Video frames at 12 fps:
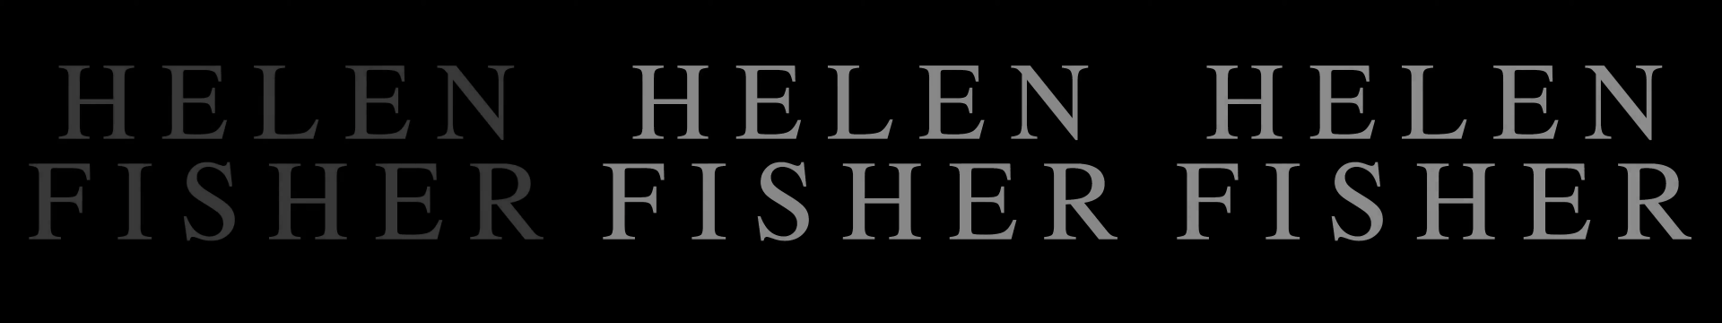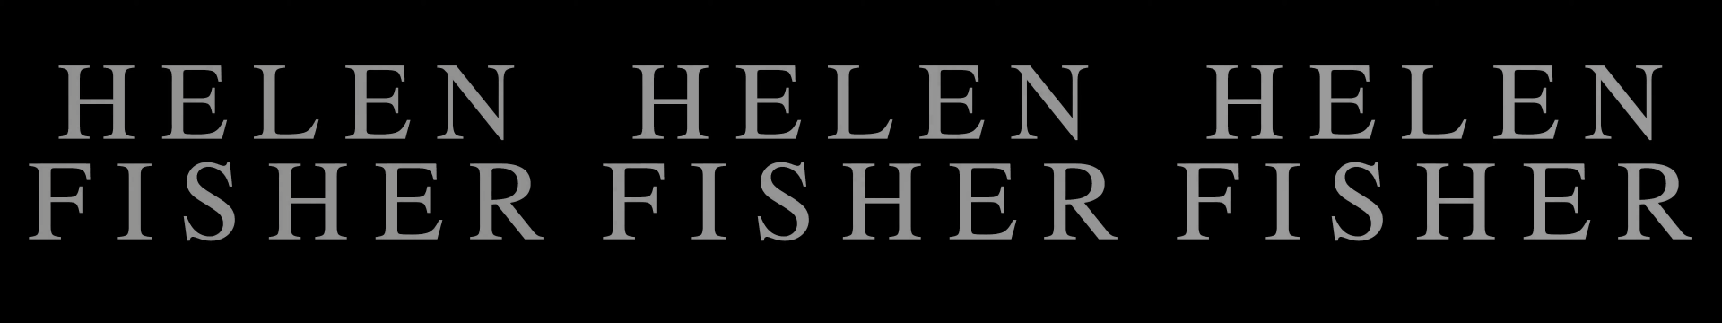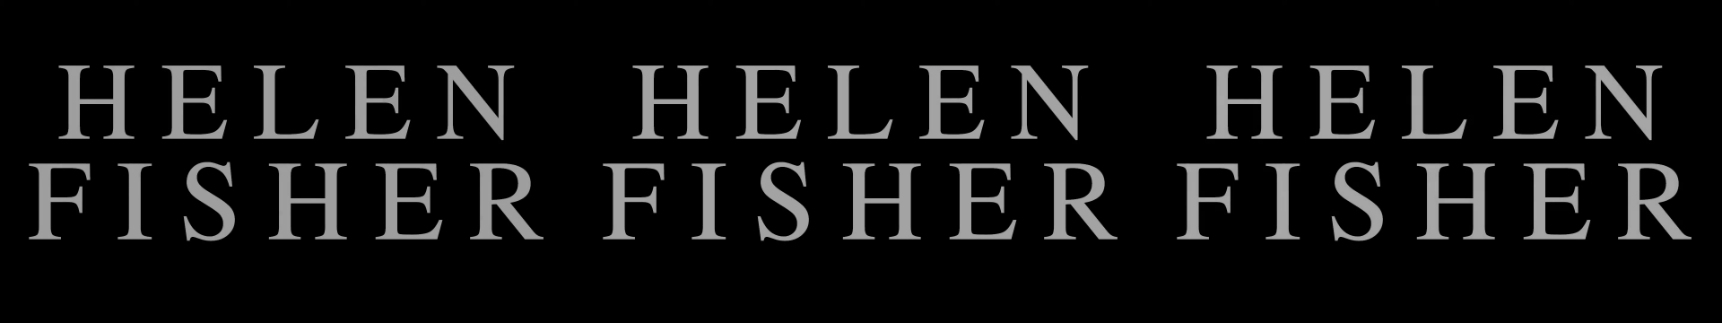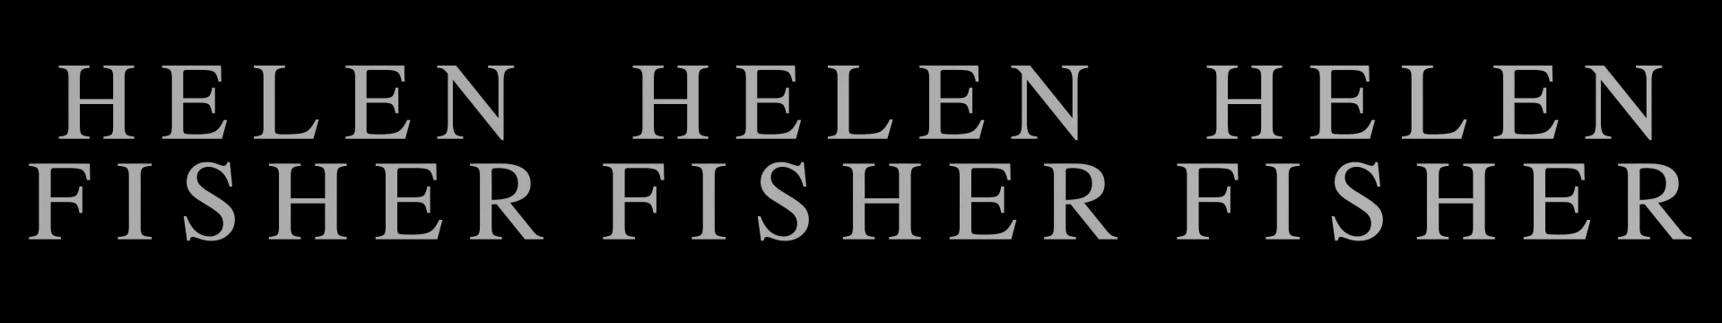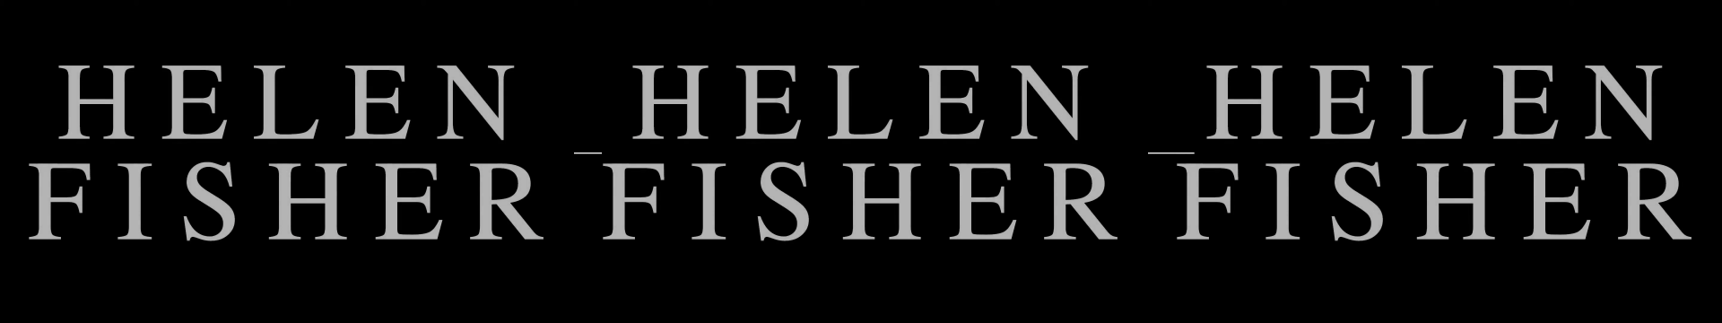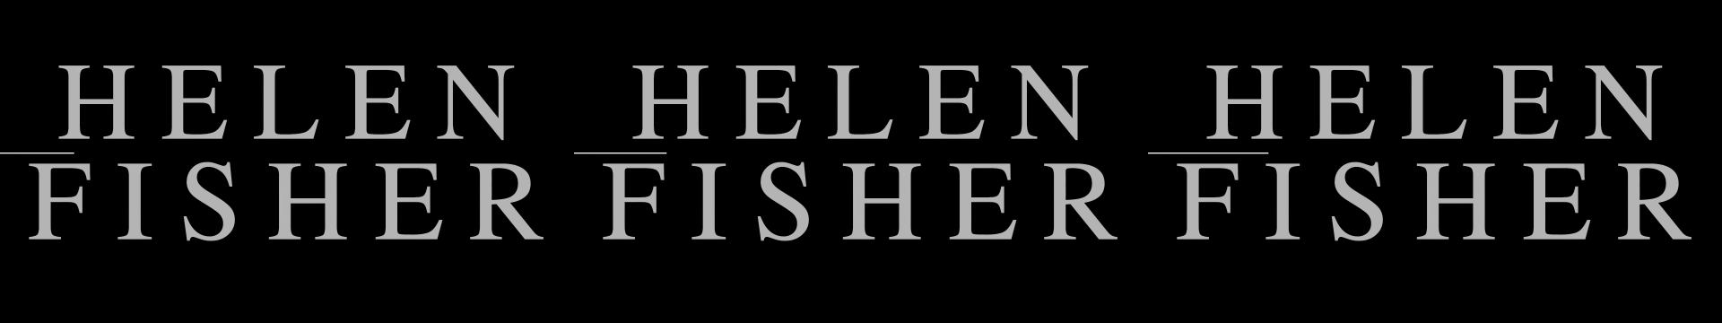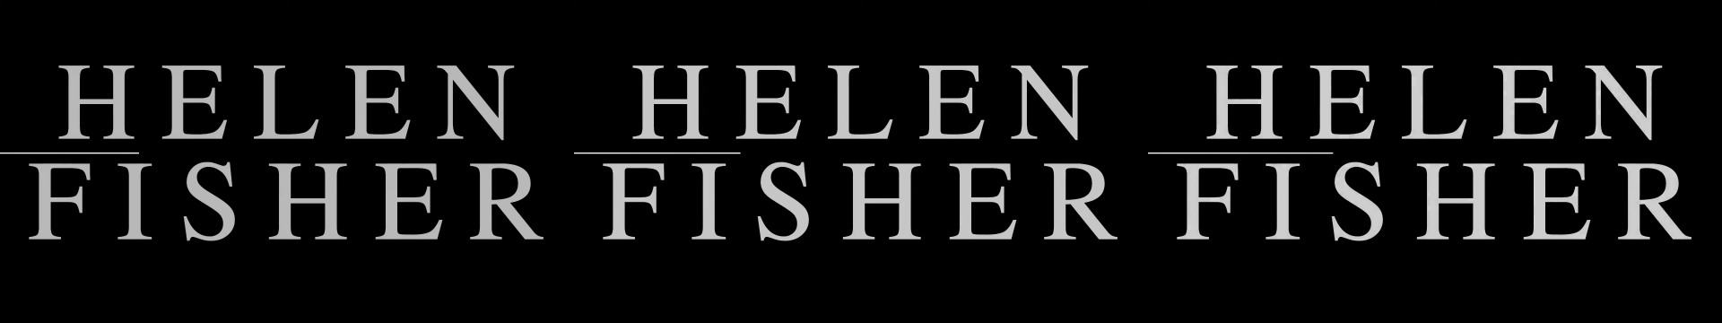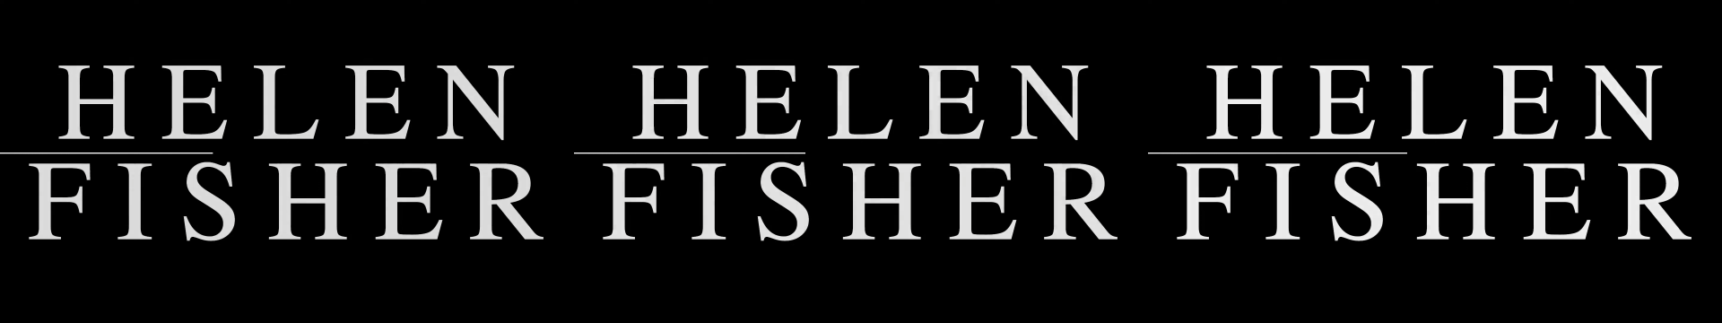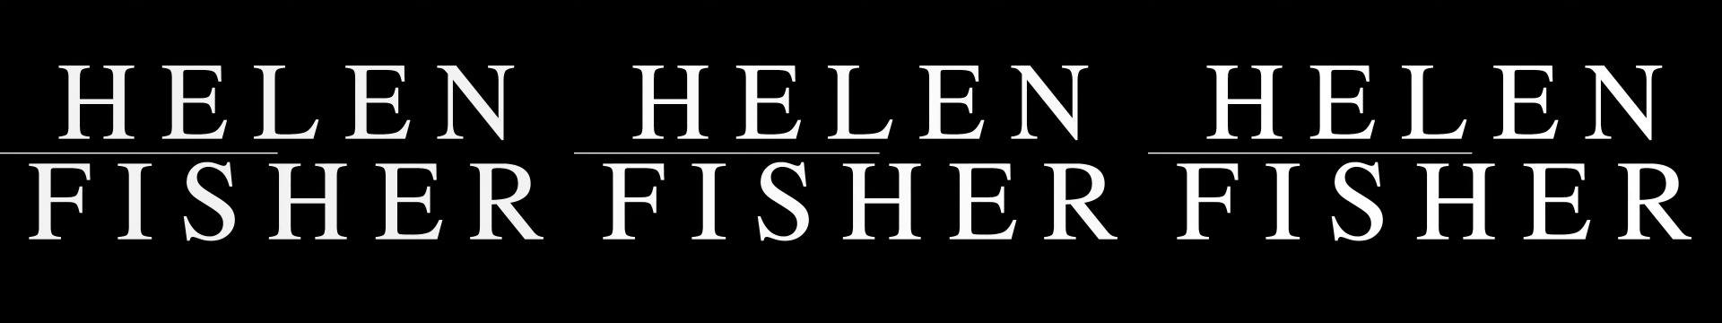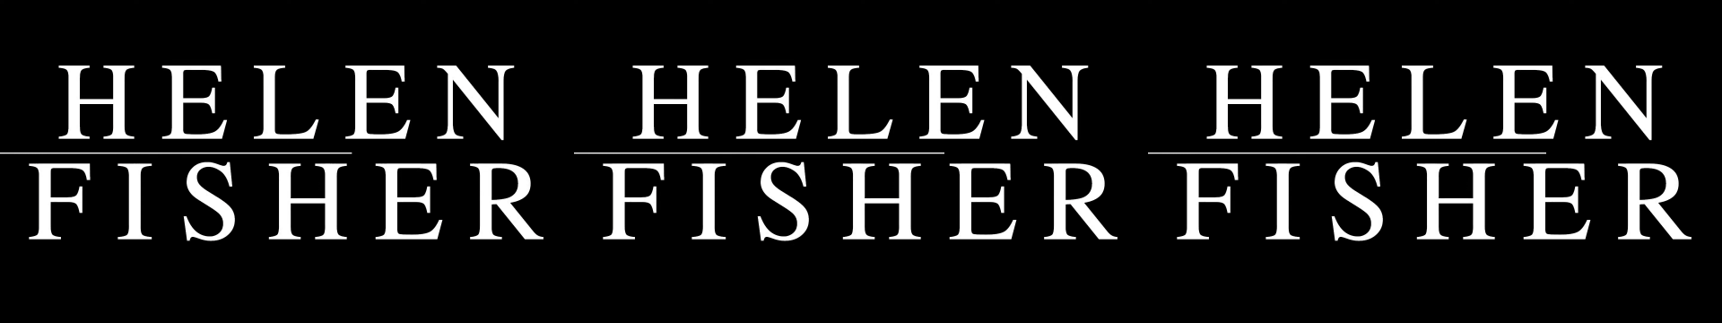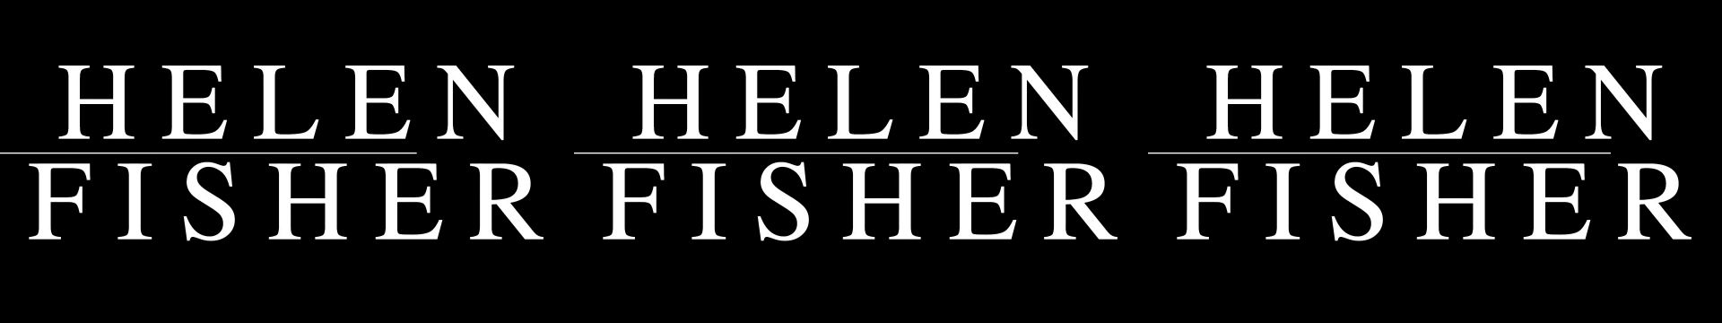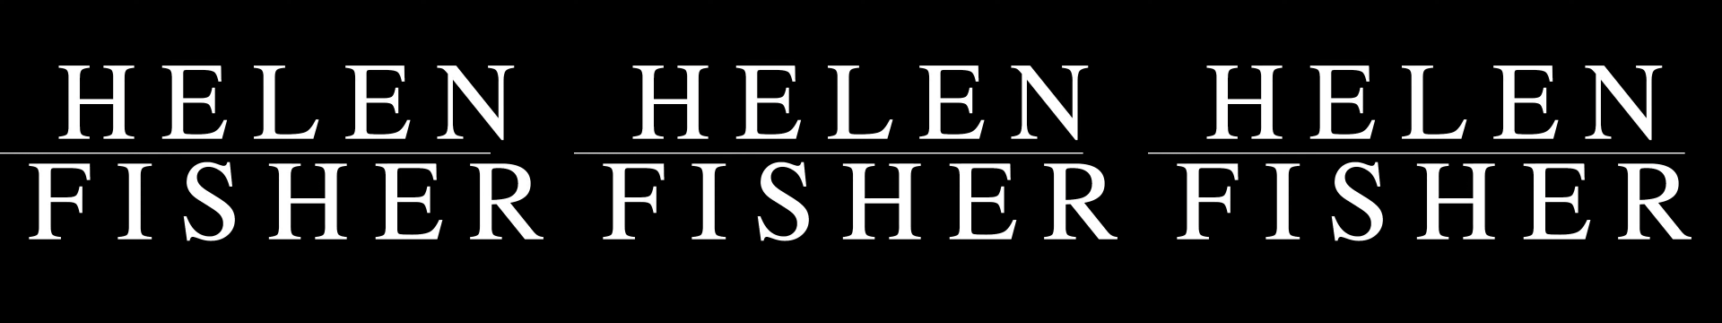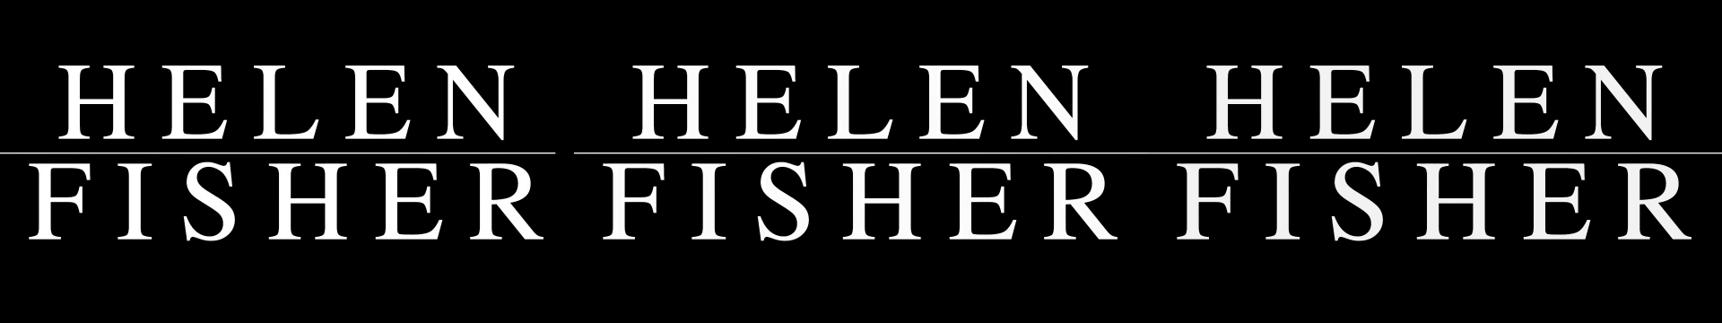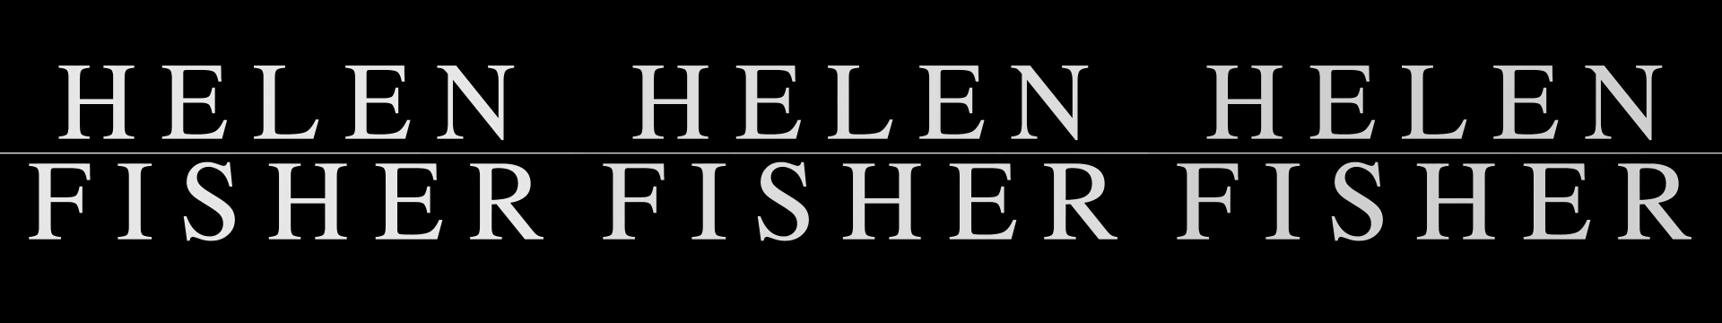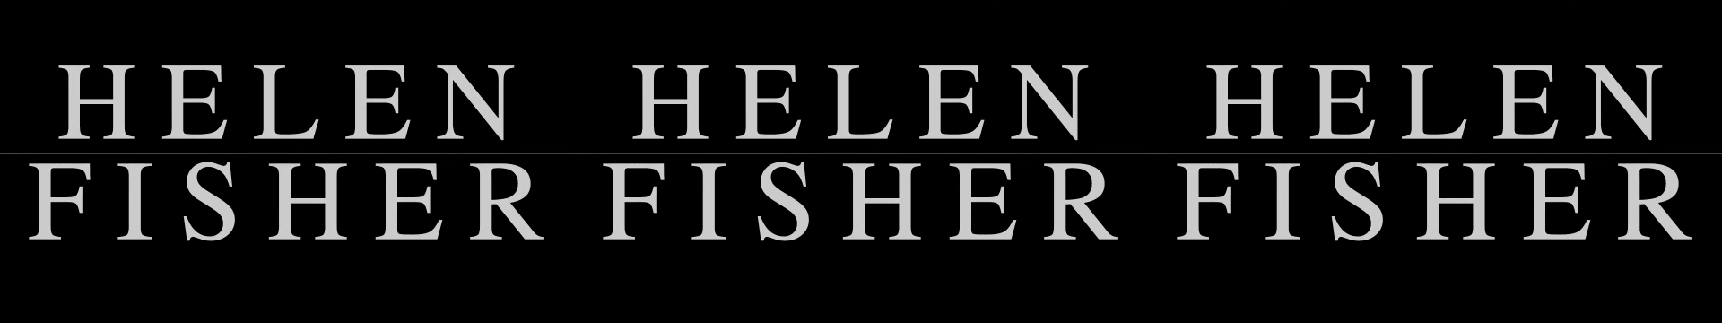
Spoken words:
[unreadable: no face in view]